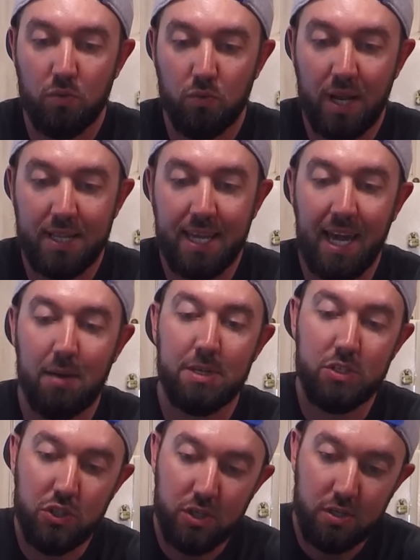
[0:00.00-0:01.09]
red
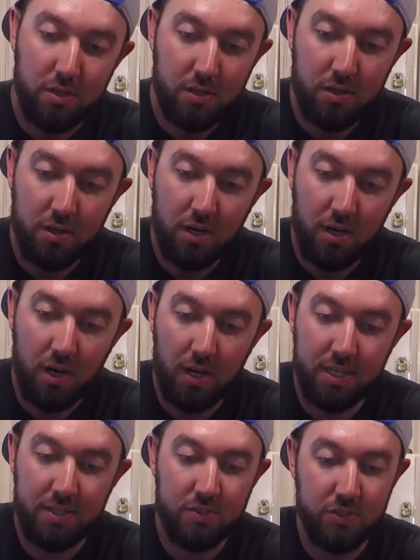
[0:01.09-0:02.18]
cabbage,
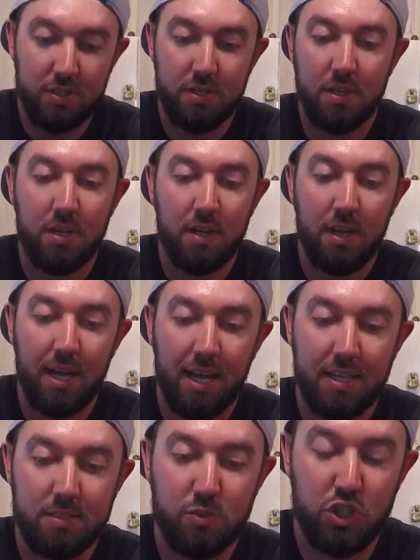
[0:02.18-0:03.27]
onions,
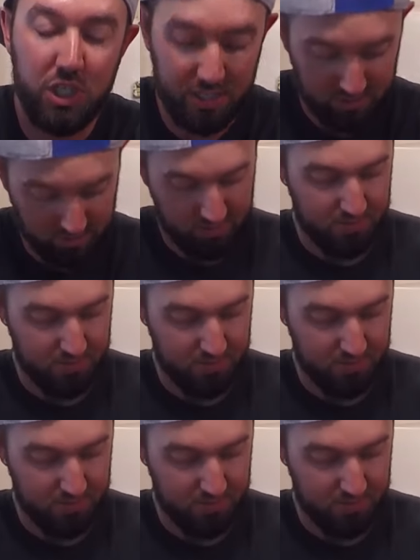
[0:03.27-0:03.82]
and some cheese.